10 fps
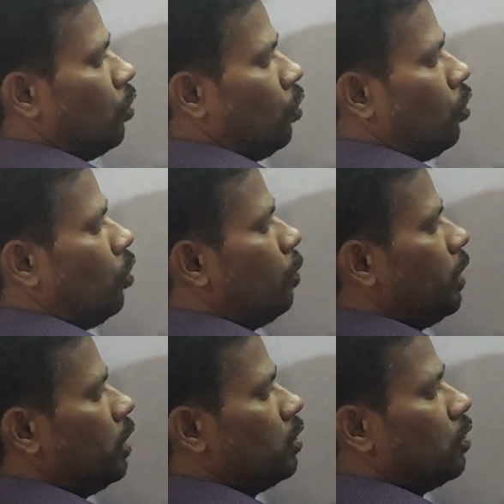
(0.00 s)
OP
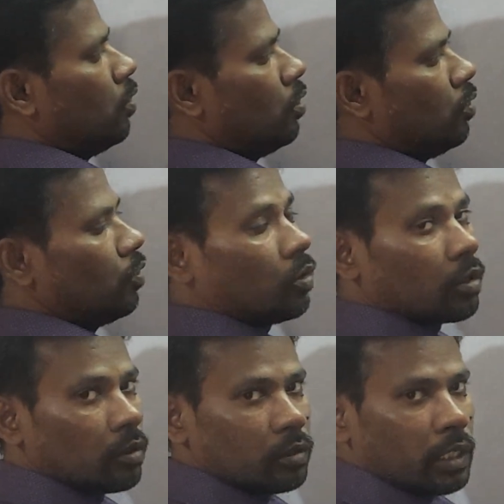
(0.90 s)
is equal to
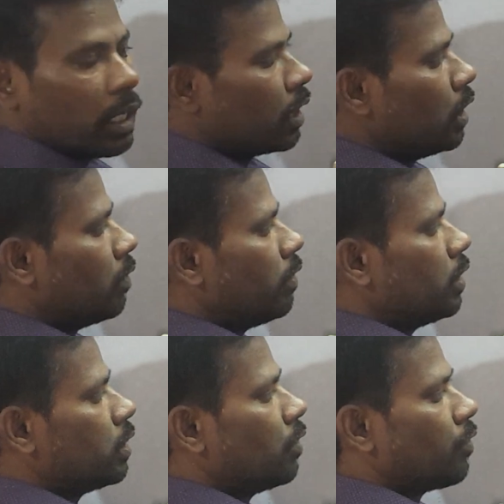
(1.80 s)
OQ. They are
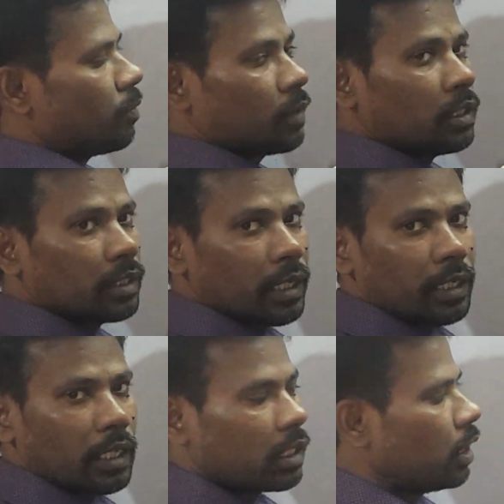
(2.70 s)
equidistant from the
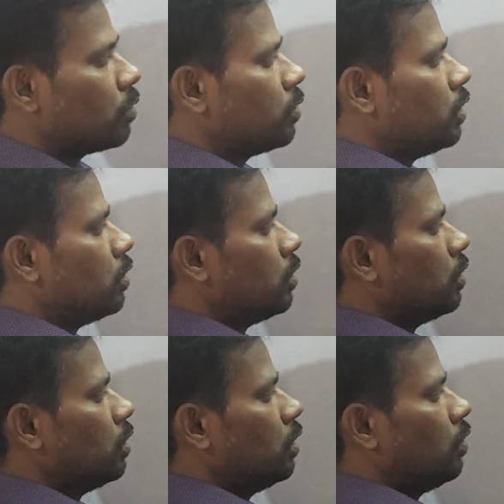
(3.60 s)
center. That means
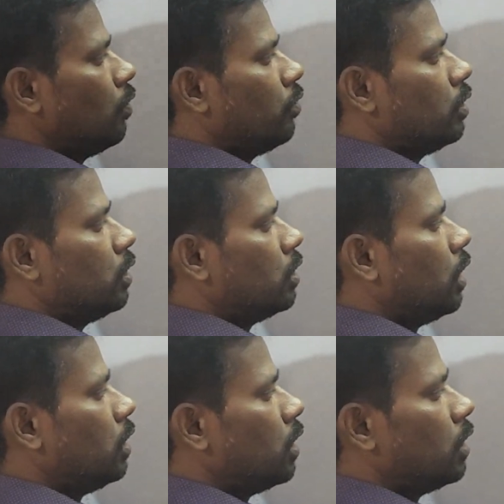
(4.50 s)
this
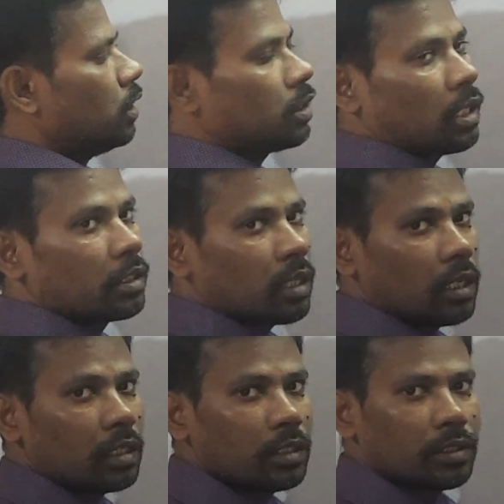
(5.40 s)
length and this length
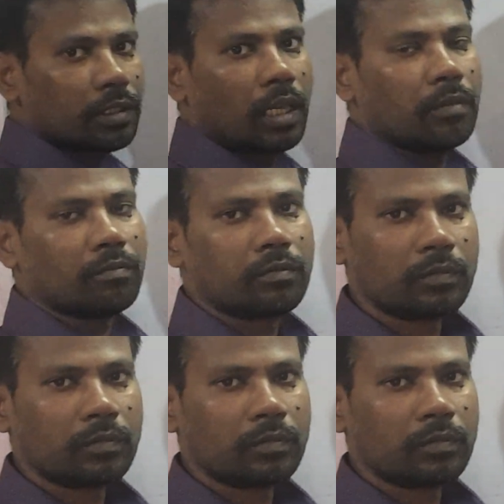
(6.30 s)
are same.